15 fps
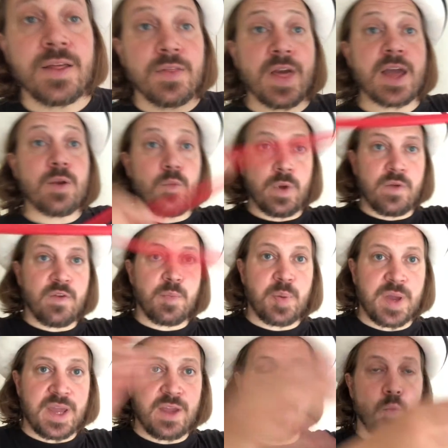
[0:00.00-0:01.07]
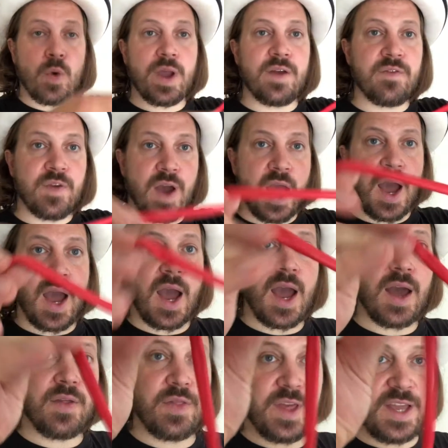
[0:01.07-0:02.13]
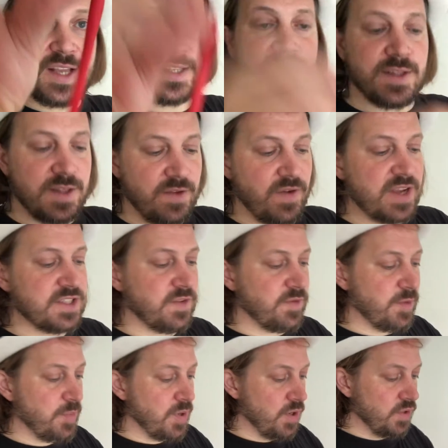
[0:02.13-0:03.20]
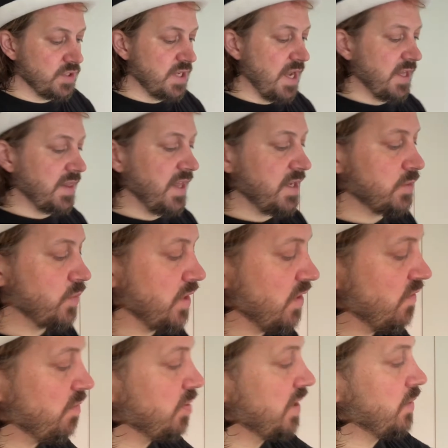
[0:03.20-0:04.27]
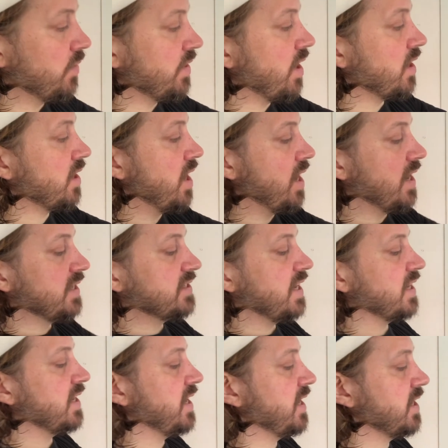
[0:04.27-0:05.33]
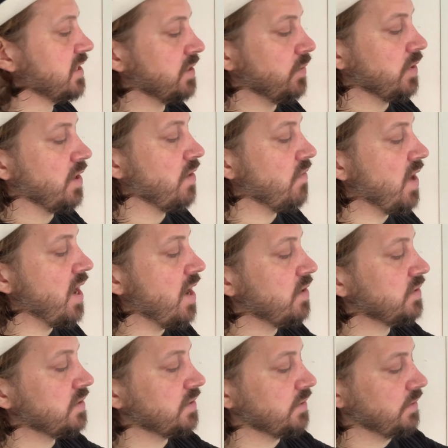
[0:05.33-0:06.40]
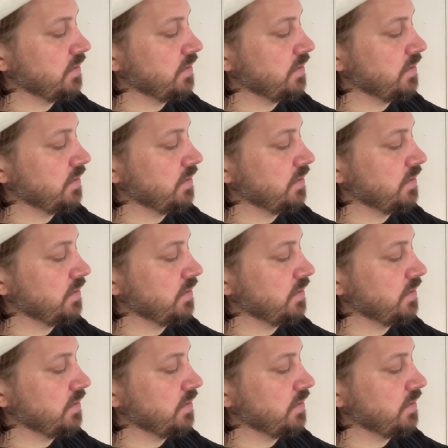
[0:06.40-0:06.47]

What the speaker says: Then we repeat with the rest of the balloons like this. We're going to repeat with our curling technique. So we go round.